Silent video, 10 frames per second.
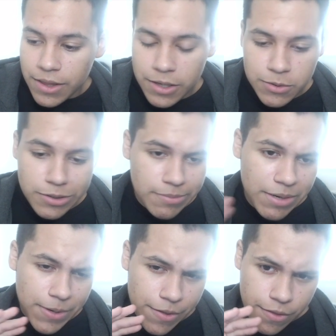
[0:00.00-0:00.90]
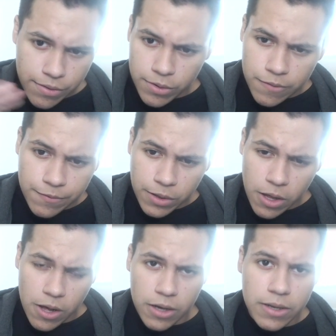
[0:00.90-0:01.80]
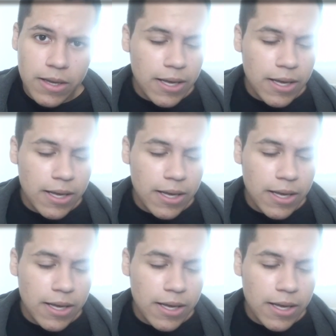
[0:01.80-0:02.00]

I think it's going to be my third vlog.